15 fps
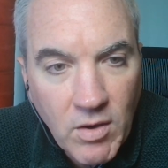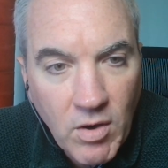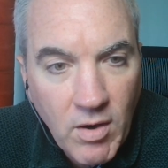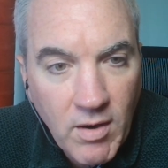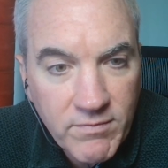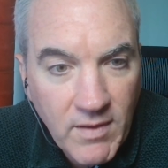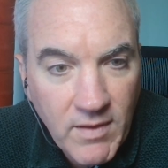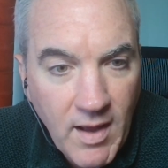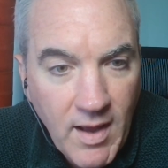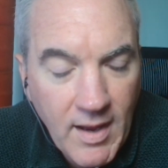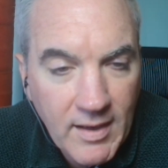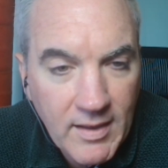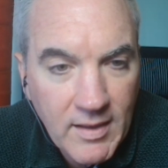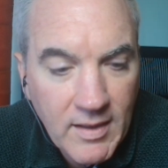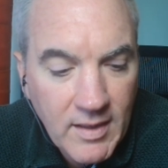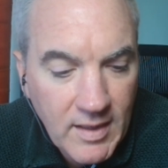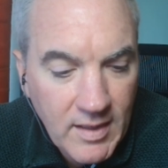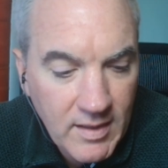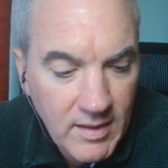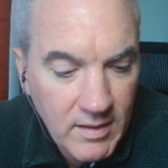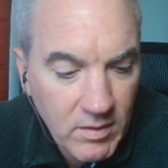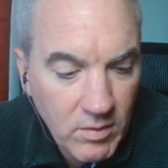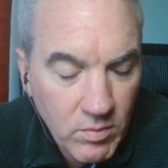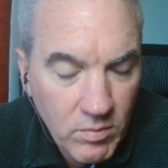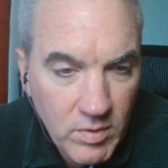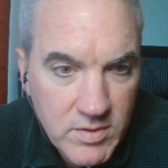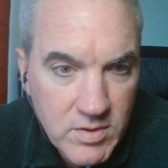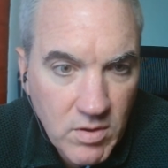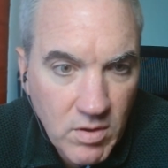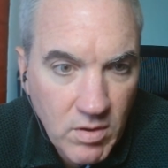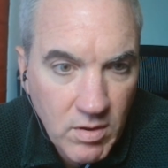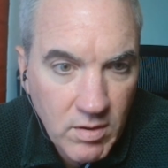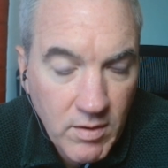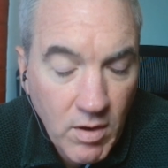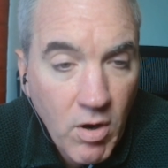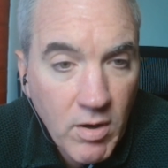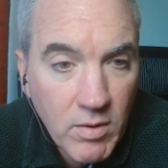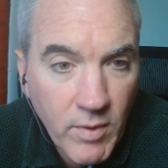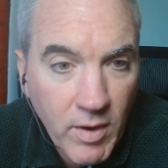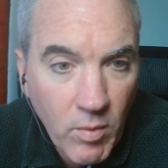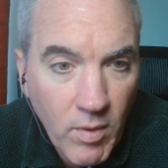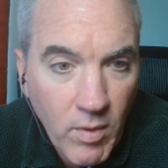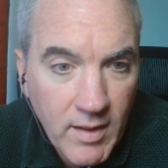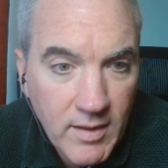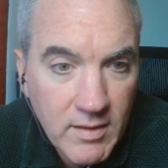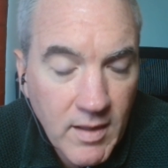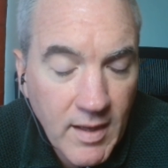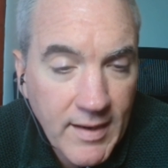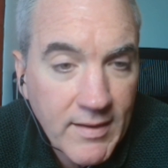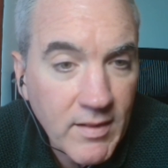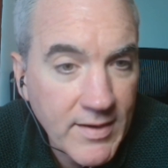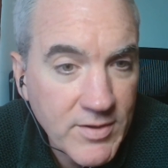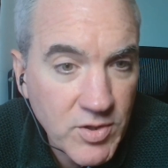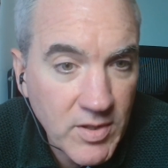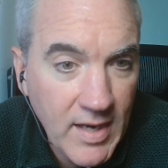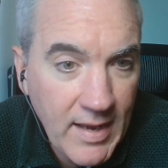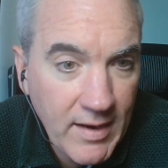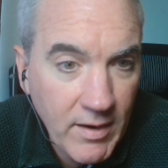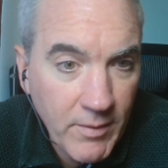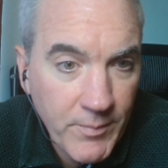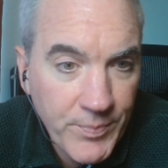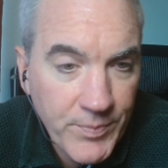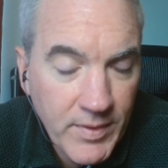offline in what's called a hardware wallet, like a Ledger Nano.